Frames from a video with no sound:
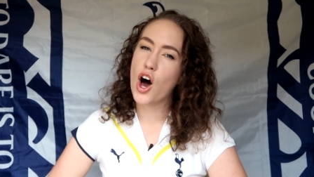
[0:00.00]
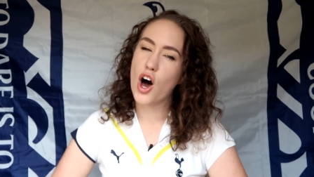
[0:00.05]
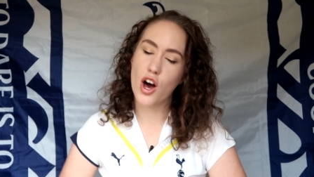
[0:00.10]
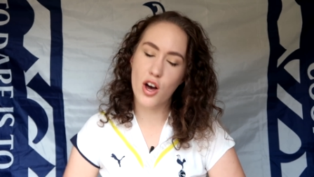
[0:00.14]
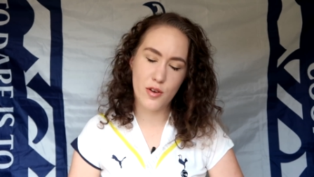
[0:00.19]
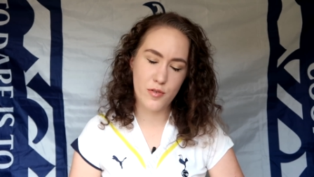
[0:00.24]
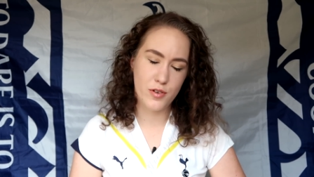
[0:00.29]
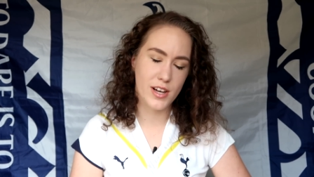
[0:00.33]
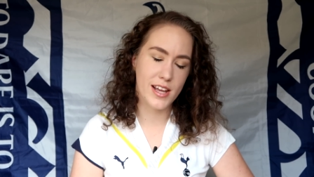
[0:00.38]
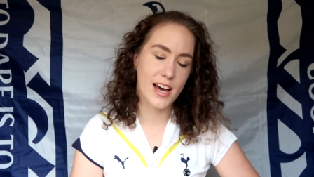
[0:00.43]

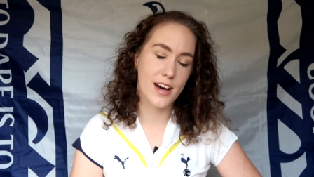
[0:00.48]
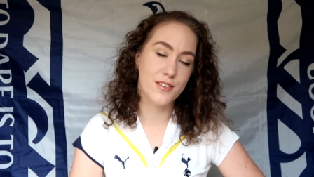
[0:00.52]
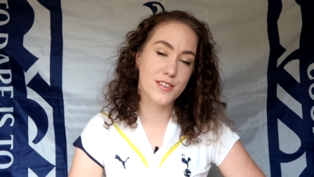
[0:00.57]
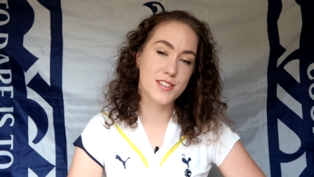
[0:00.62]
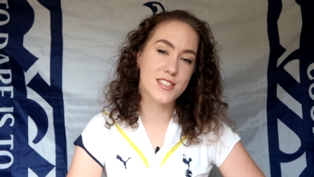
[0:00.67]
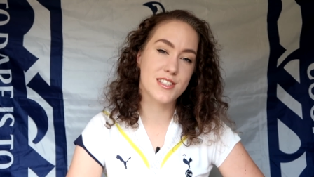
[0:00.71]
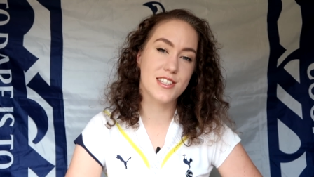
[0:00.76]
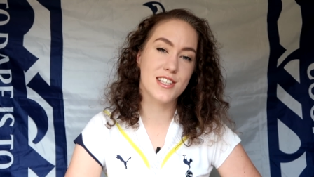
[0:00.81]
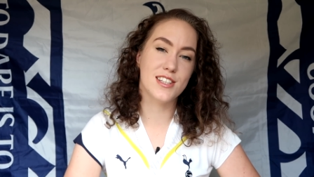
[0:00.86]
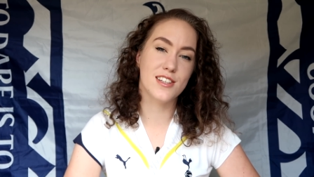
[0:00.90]
Hopefully I
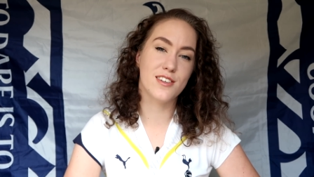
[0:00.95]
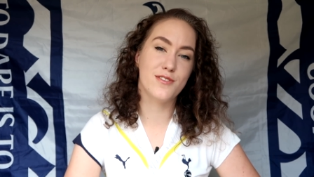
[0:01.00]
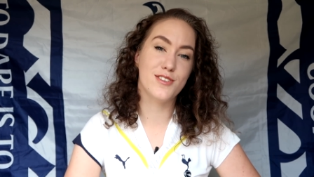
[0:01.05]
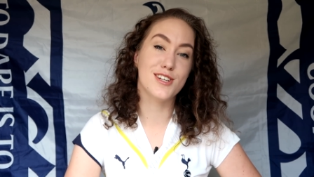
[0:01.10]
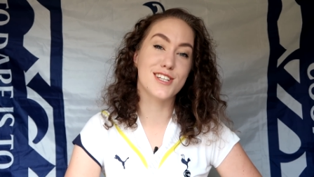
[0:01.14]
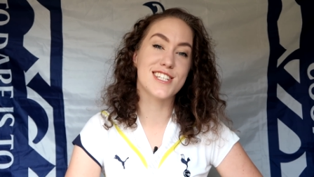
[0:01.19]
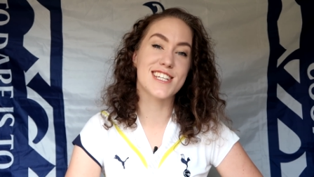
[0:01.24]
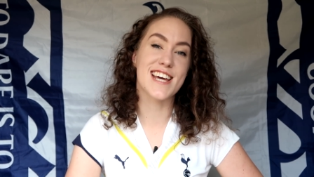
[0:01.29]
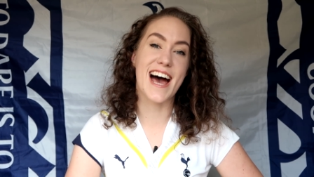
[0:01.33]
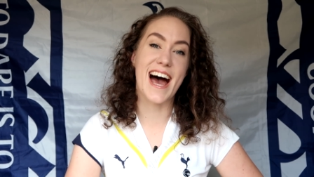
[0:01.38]
will see you in the
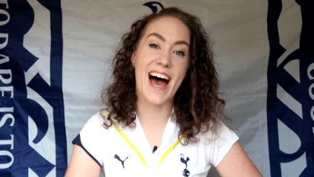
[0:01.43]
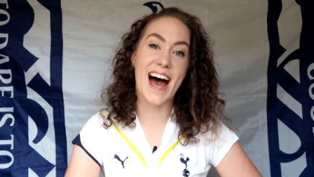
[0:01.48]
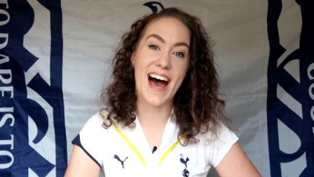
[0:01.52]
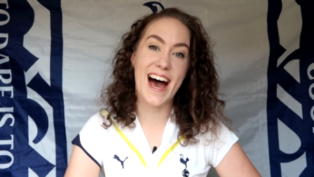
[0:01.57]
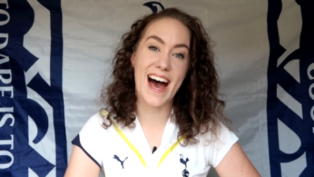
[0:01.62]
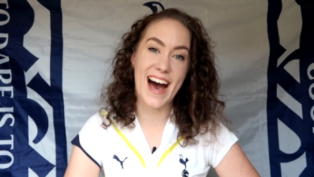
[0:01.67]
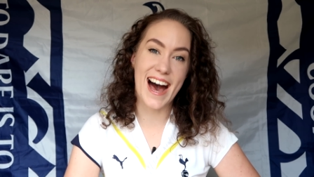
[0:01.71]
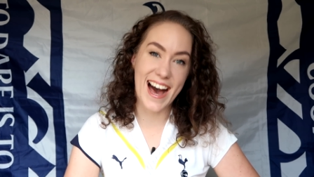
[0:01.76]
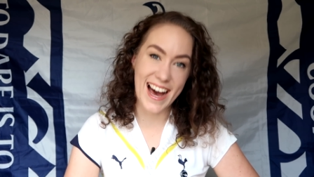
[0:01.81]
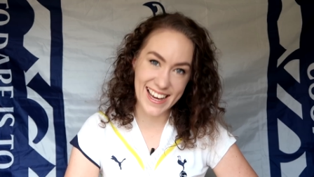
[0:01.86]
future,
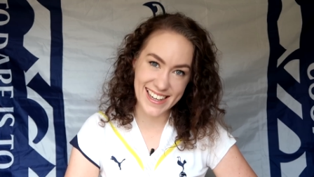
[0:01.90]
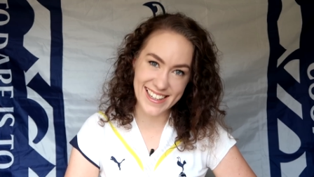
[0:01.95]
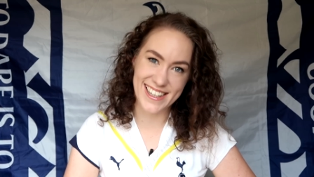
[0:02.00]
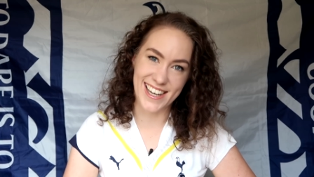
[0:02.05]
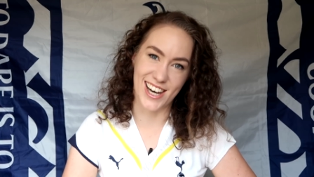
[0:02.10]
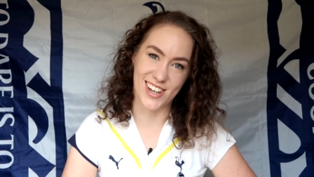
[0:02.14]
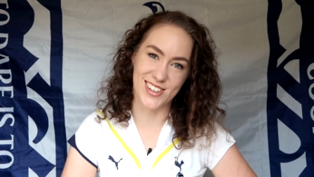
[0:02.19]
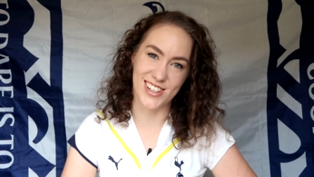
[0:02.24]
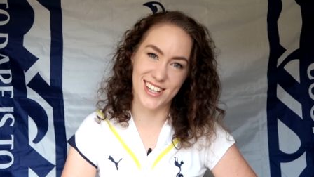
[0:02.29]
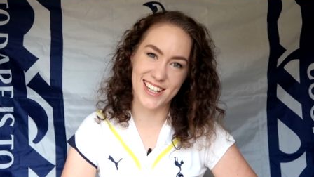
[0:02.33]
and
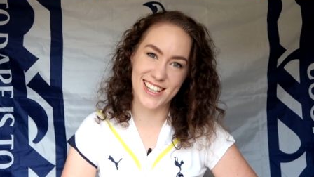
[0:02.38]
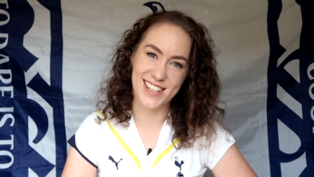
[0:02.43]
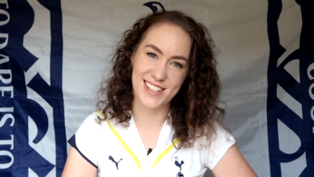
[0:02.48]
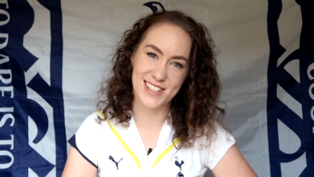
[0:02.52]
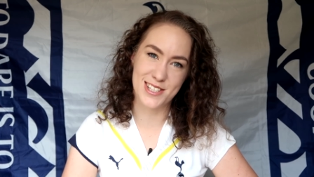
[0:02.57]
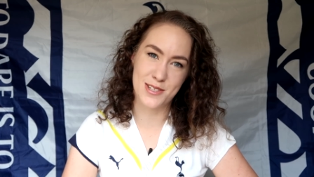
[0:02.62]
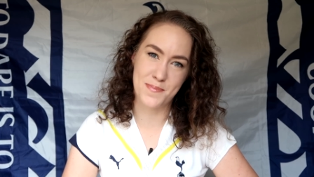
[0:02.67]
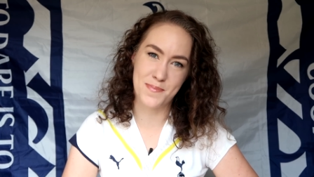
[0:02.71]
come on you